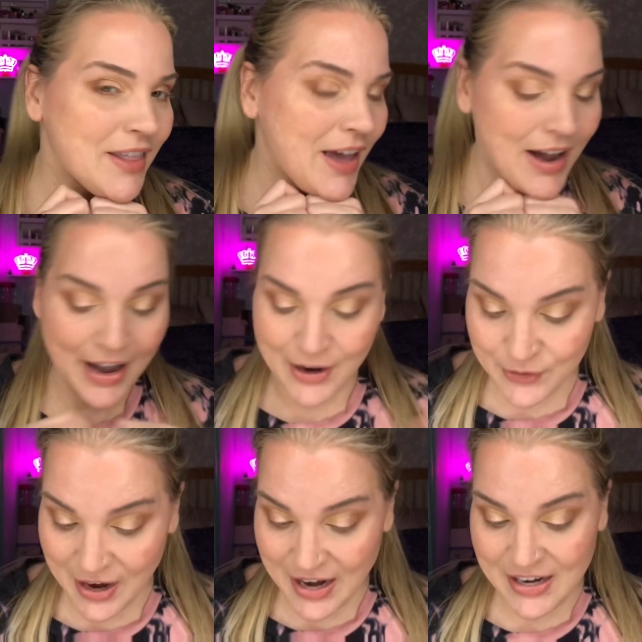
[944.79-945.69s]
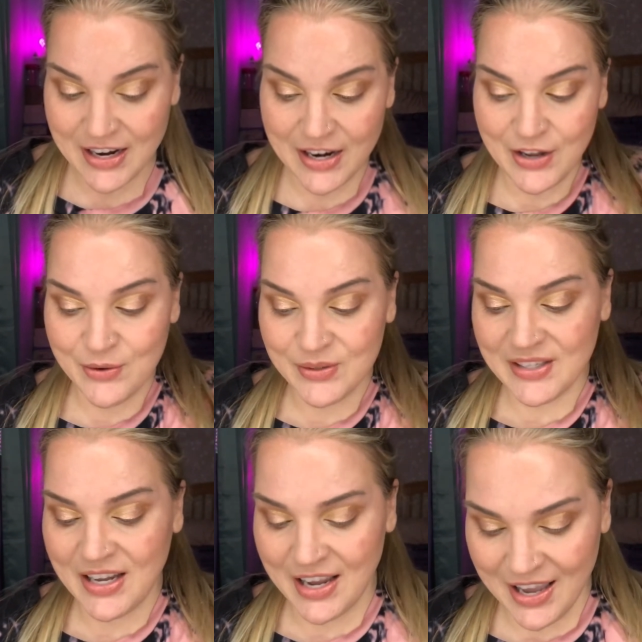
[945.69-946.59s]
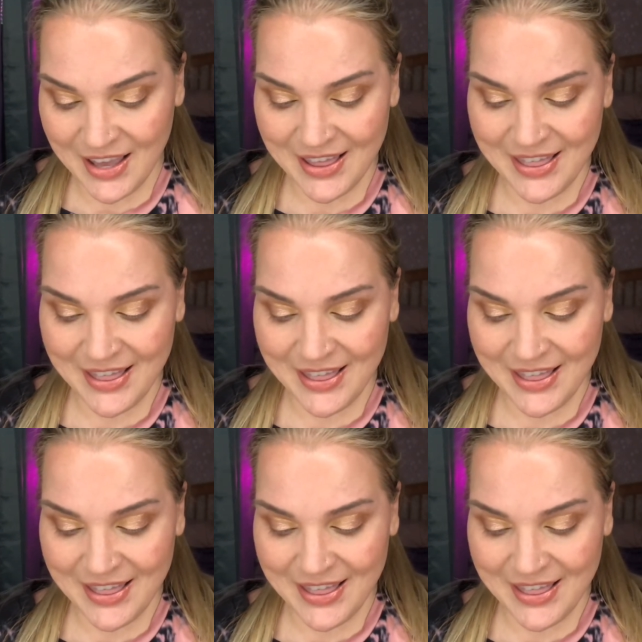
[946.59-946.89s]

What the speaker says: that I created using